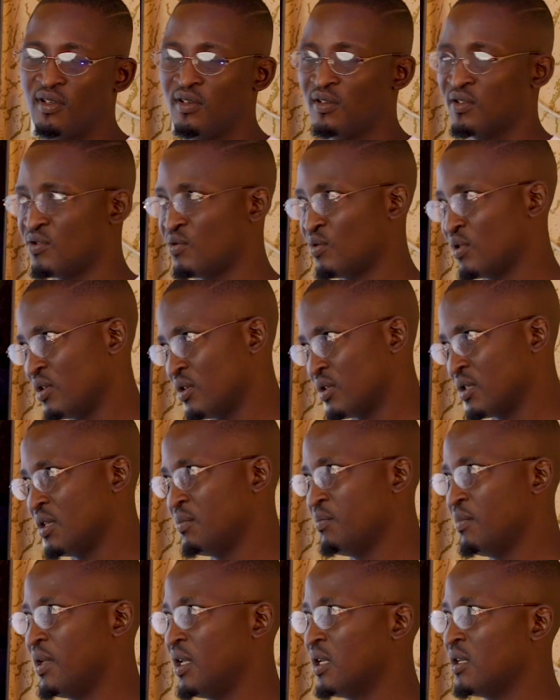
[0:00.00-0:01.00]
So what does it
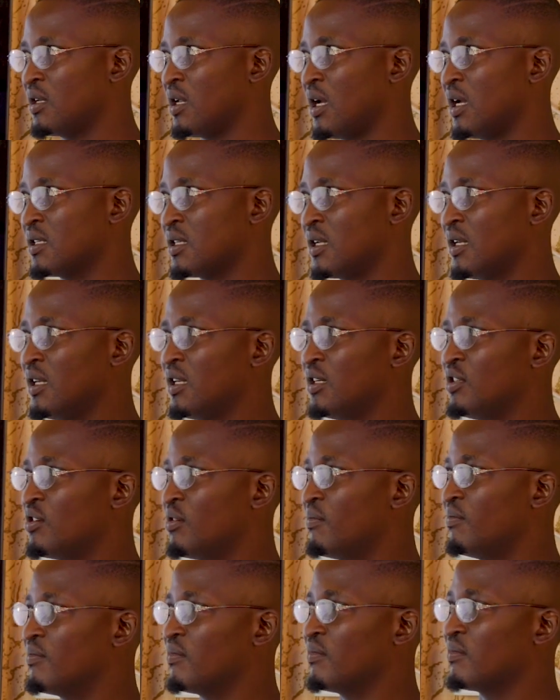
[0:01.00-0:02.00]
mean as an
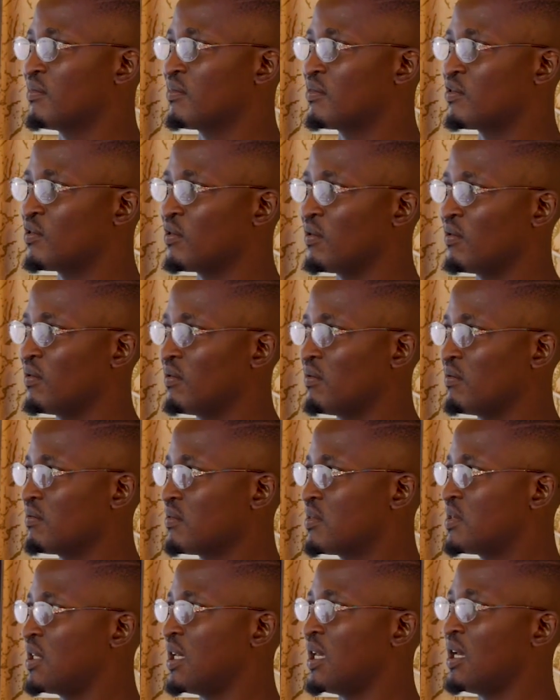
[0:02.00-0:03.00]
idiom to
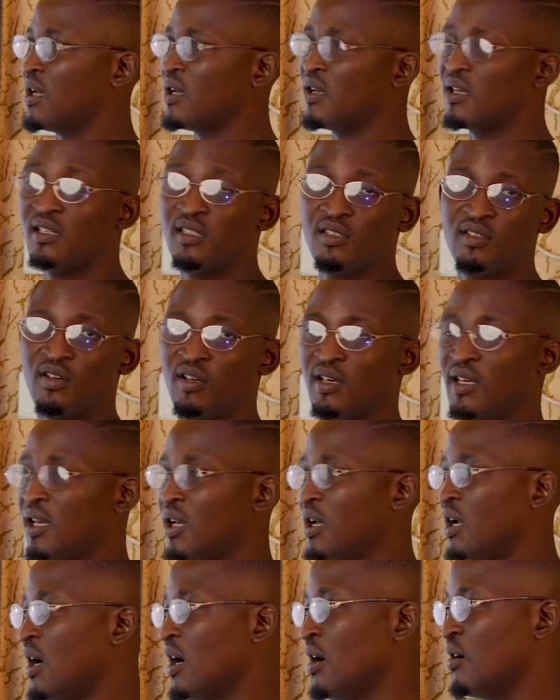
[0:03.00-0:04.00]
tear your
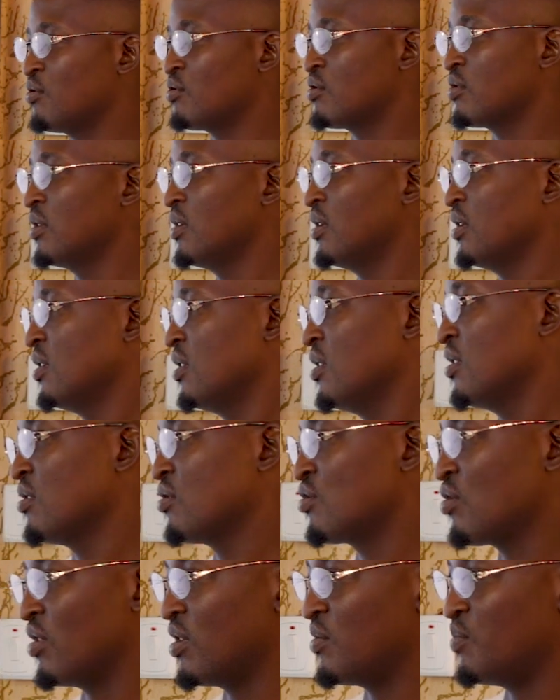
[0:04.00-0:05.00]
hair out?
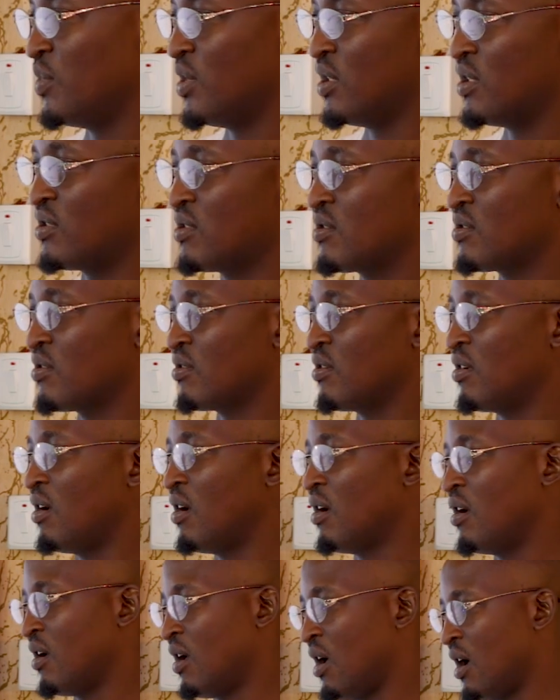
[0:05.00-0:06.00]
So it means
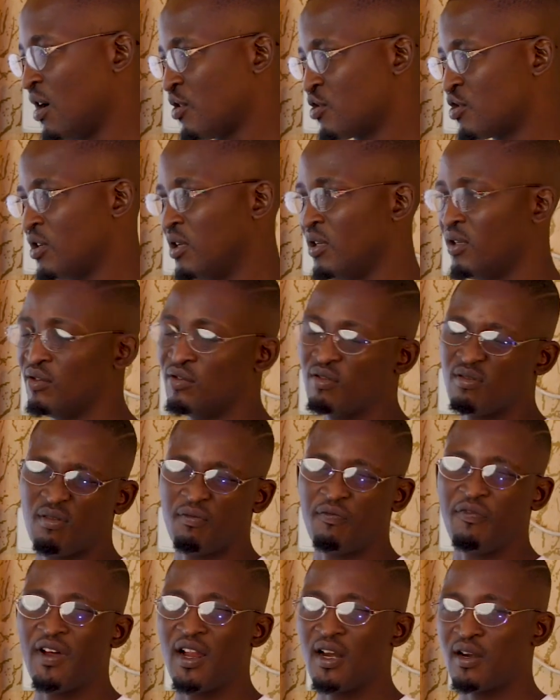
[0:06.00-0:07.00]
actually you're
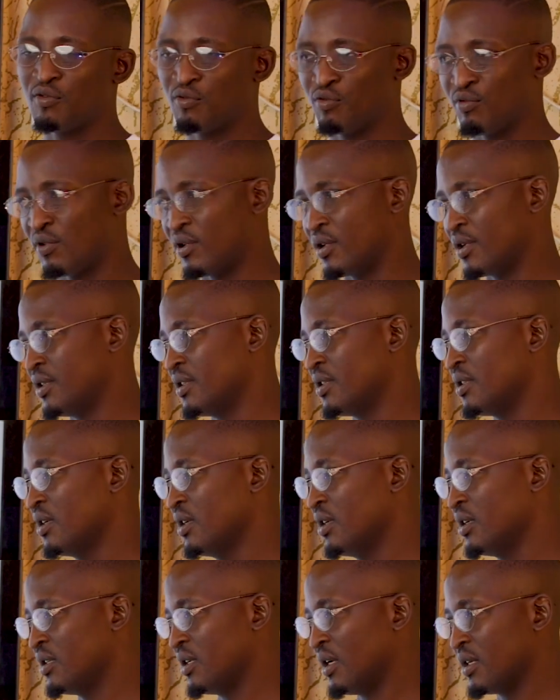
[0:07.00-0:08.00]
very worried.
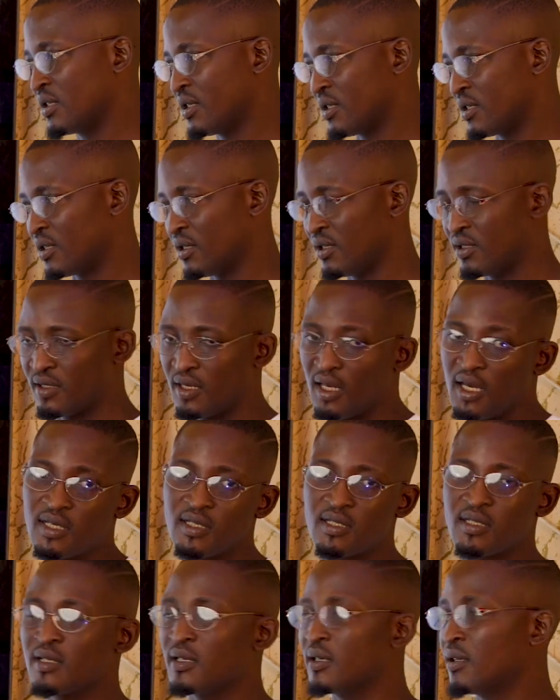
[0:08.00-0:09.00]
That is, it
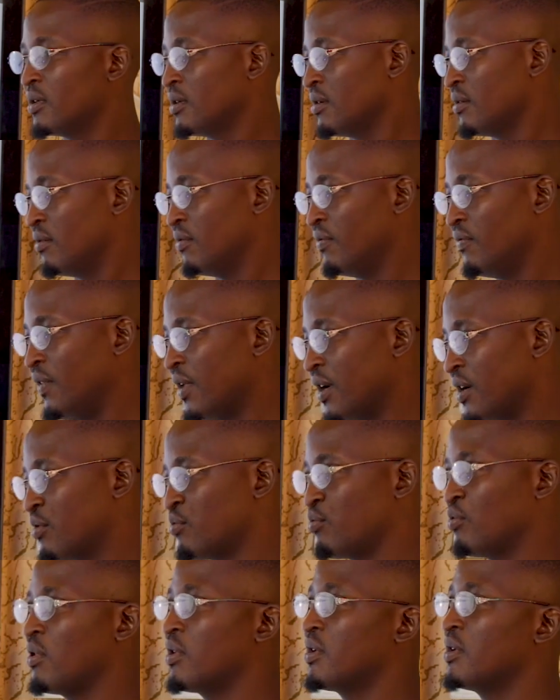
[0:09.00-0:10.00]
gets very
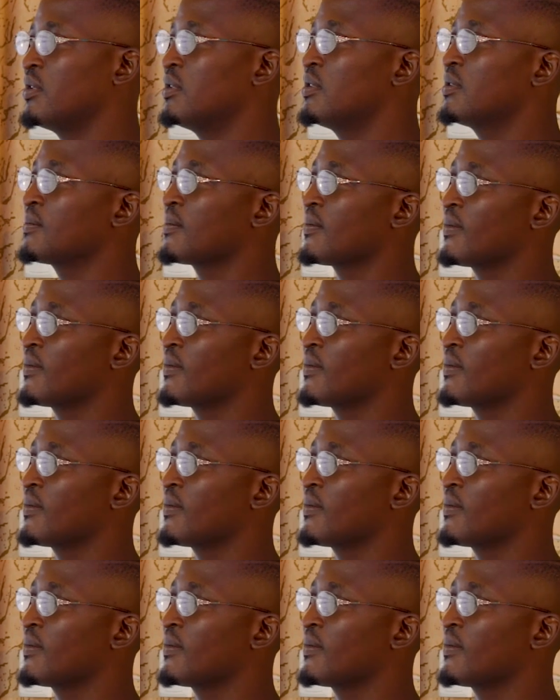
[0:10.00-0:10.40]
worried.